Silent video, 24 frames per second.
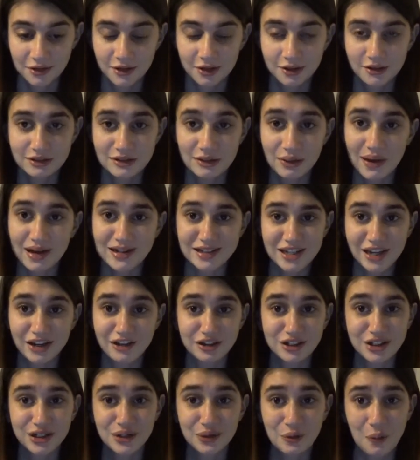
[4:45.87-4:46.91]
So I tell
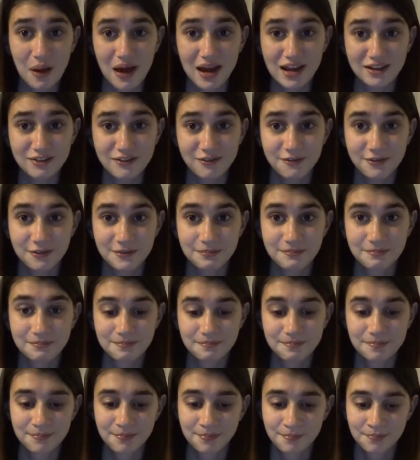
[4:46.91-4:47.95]
your wife,
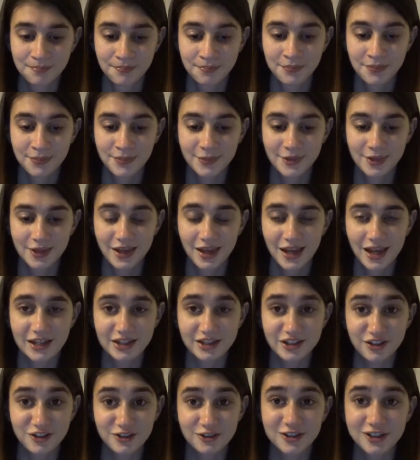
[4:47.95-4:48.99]

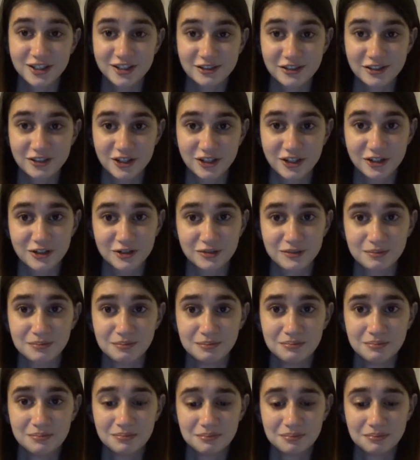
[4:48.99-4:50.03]
and your sister,
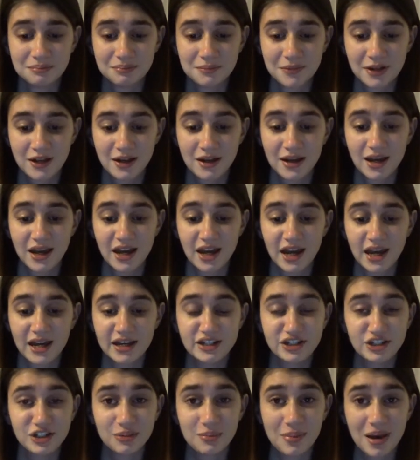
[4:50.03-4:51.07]

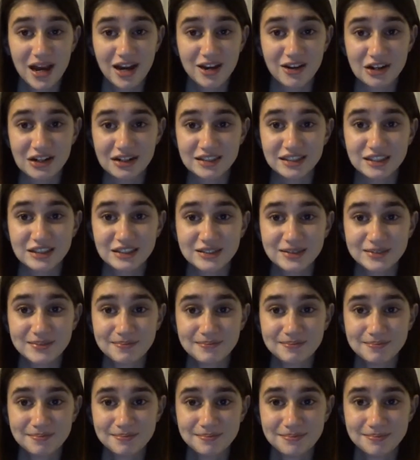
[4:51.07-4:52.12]
and your parents,
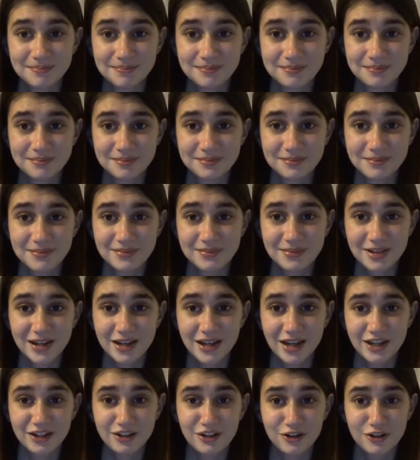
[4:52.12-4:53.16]

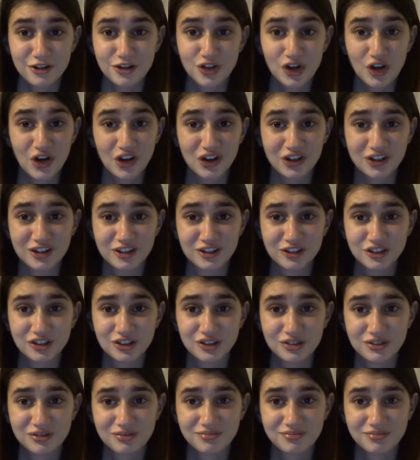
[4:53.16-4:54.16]
and your daughters,